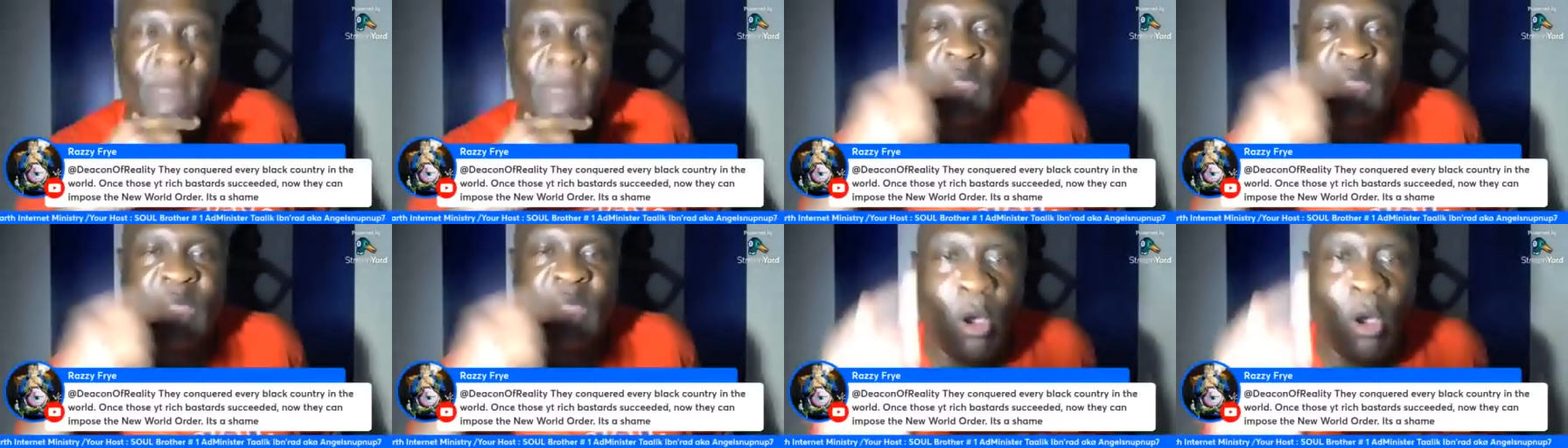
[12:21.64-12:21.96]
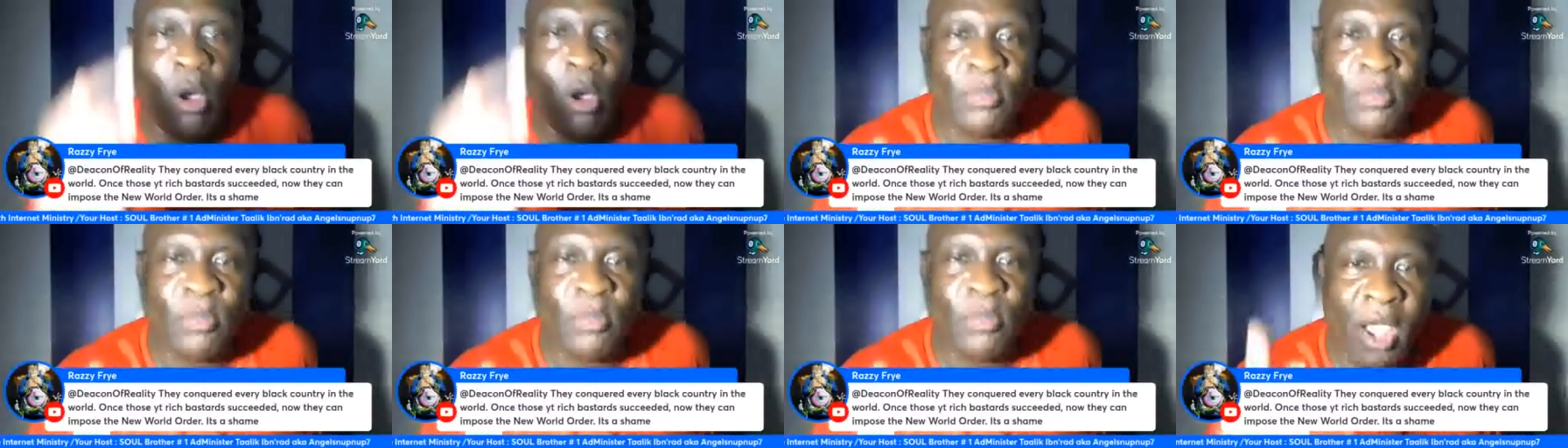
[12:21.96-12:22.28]
The
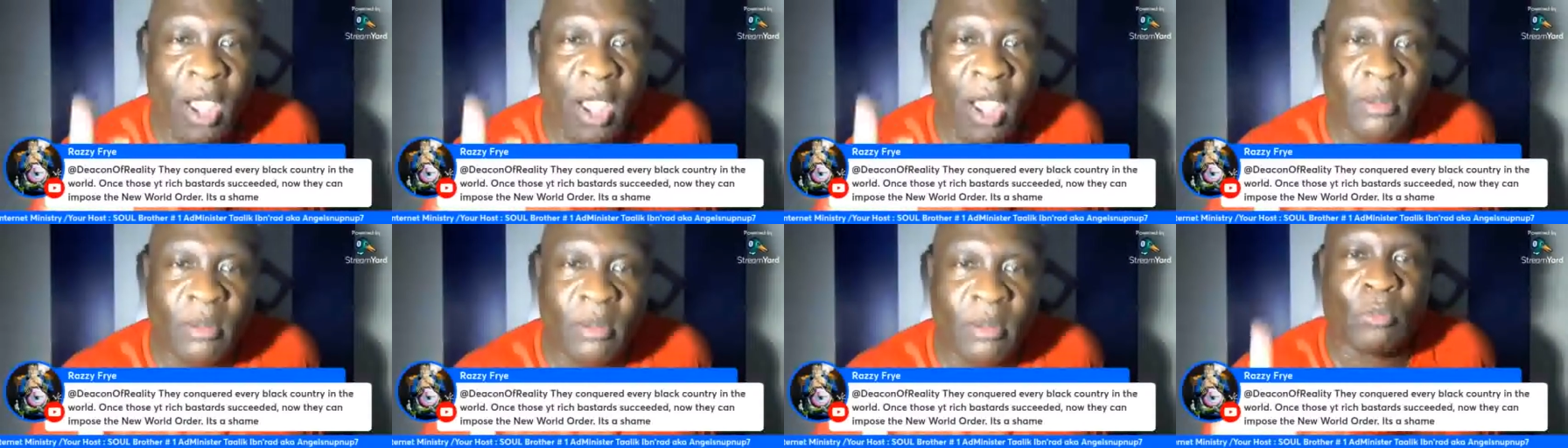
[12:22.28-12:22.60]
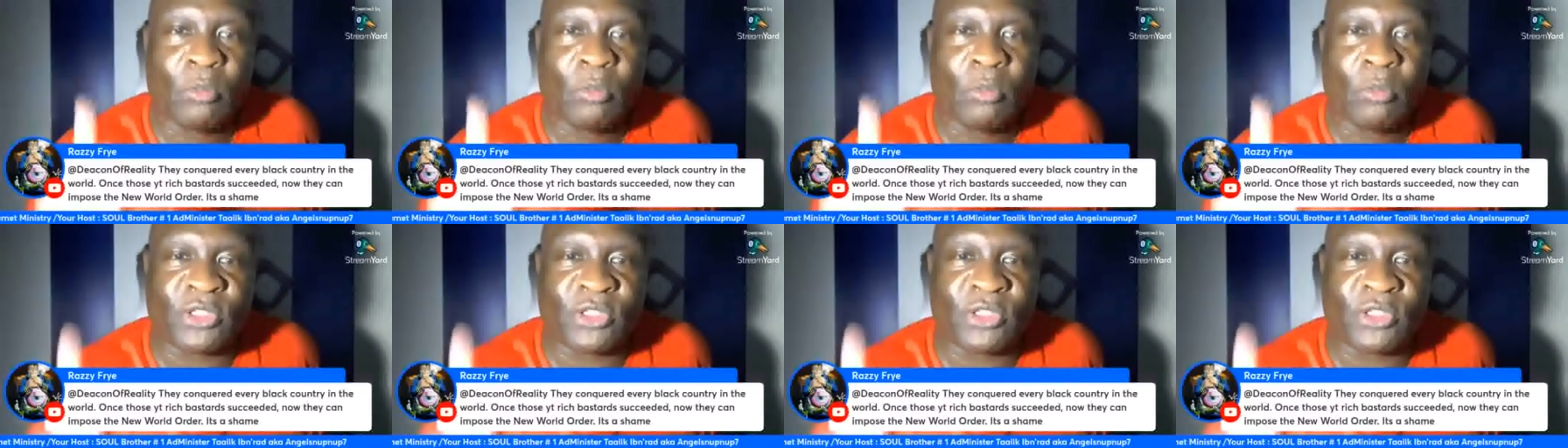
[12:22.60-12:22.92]
only
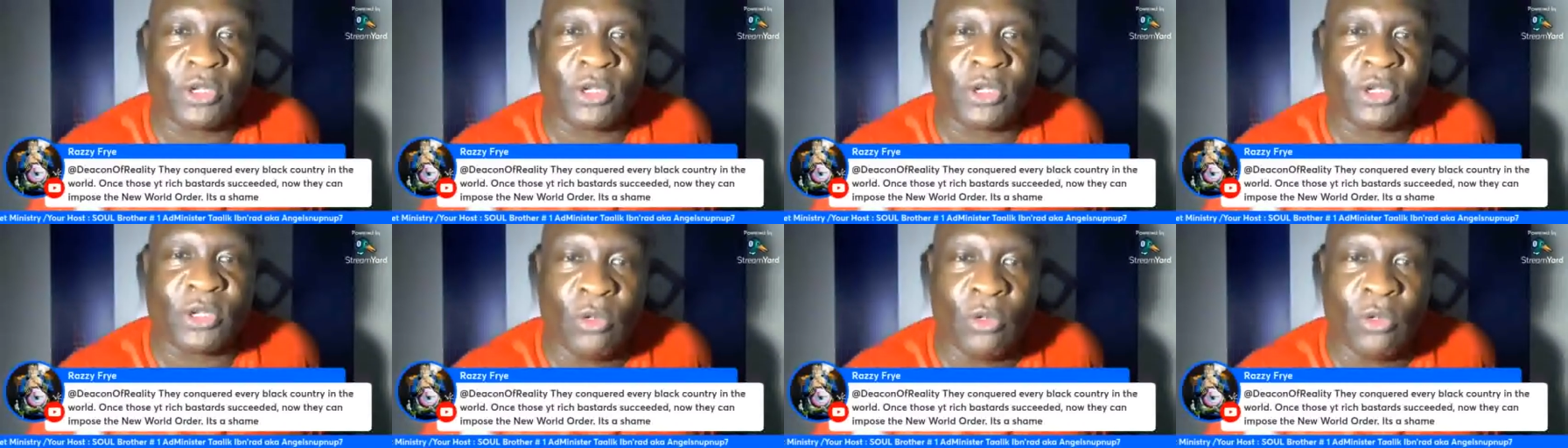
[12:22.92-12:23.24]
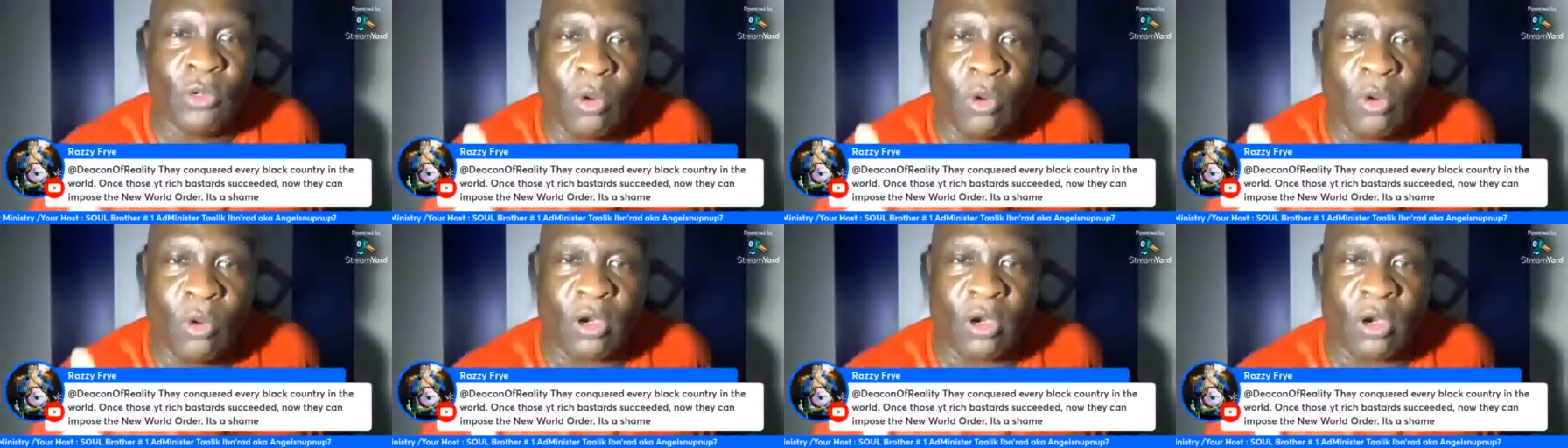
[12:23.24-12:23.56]
problem with the New
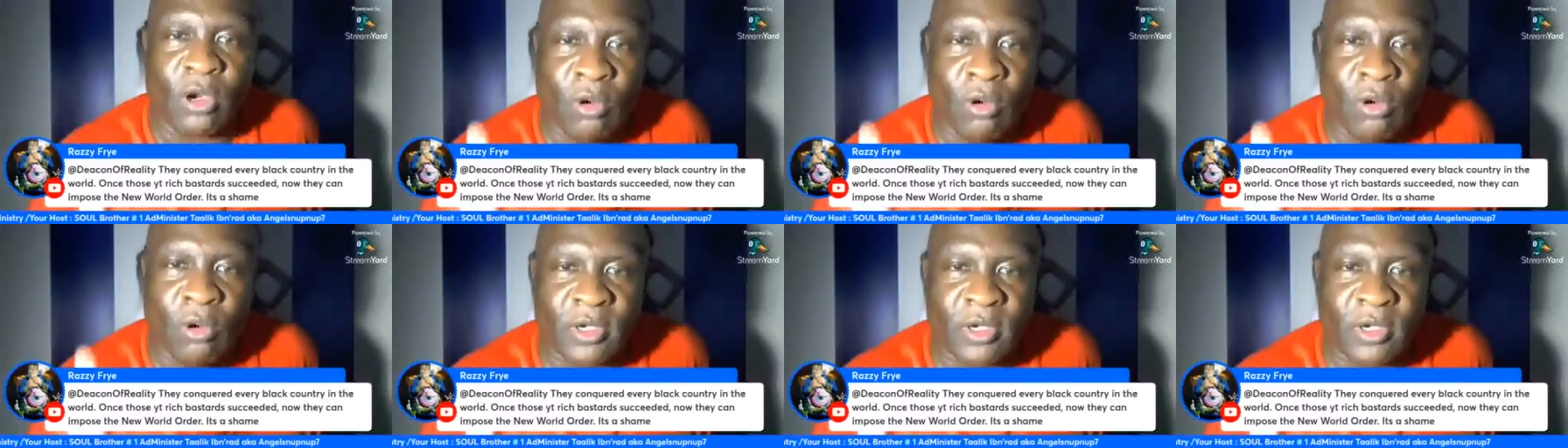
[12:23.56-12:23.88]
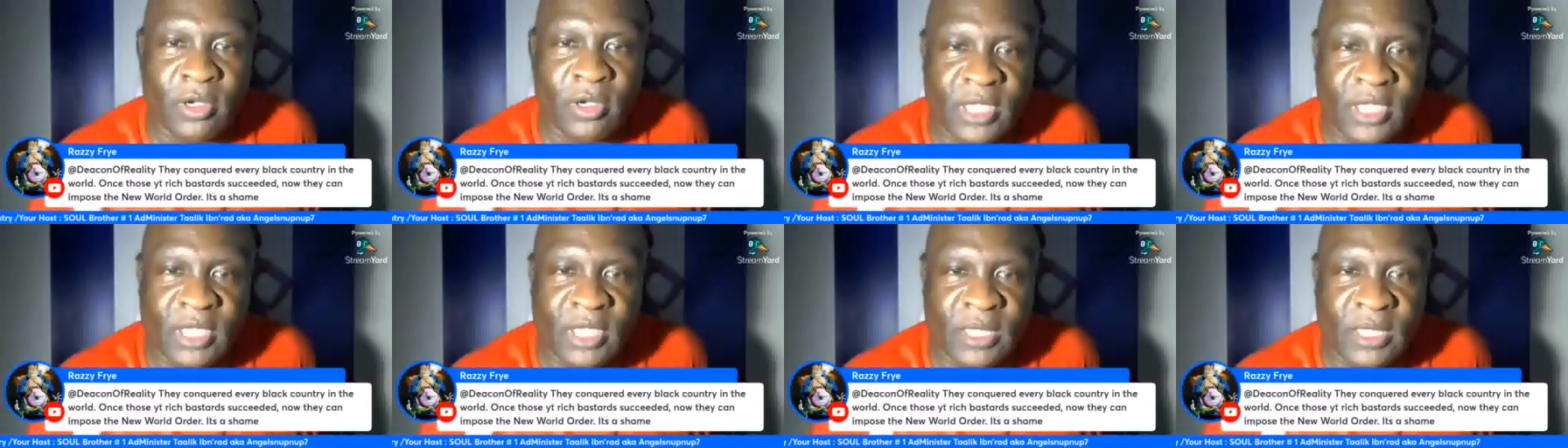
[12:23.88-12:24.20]
World Order
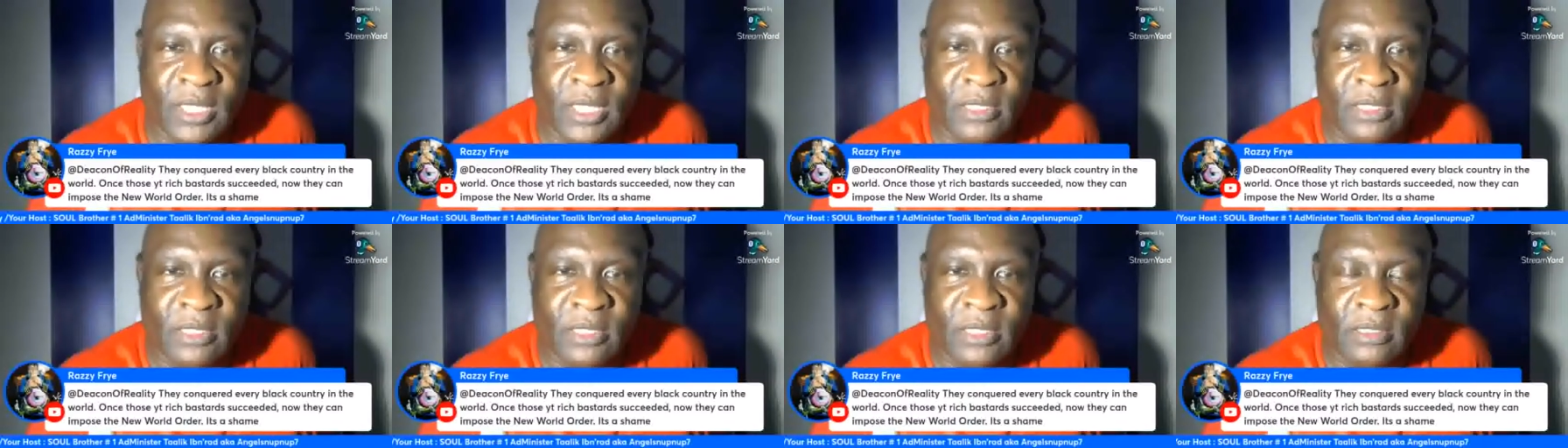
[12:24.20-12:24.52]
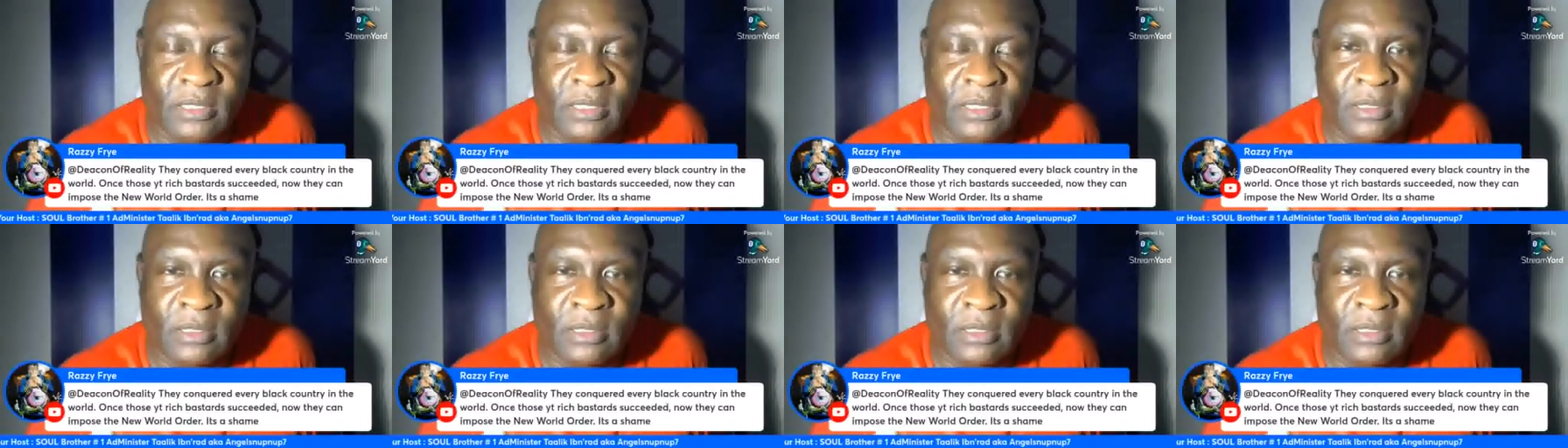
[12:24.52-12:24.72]
is